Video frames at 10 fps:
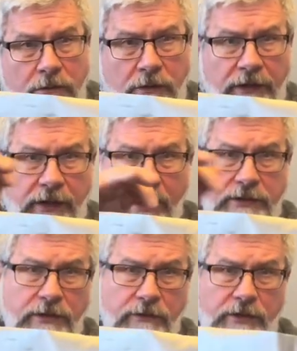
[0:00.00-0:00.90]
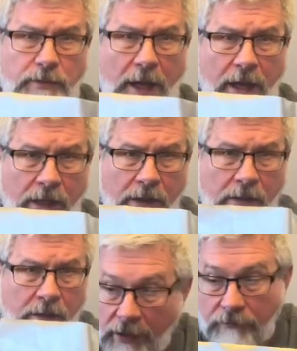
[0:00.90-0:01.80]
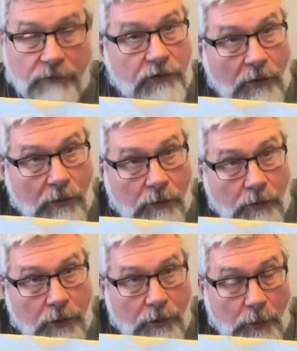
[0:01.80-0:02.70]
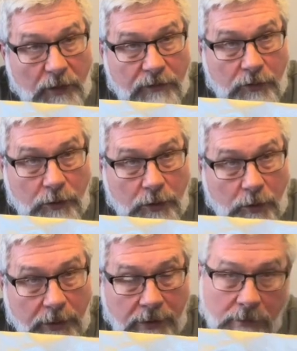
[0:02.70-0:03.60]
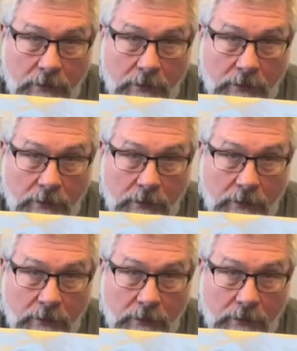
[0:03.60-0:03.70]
and then I'll seal this bag. Okay? So we're going to review real quick.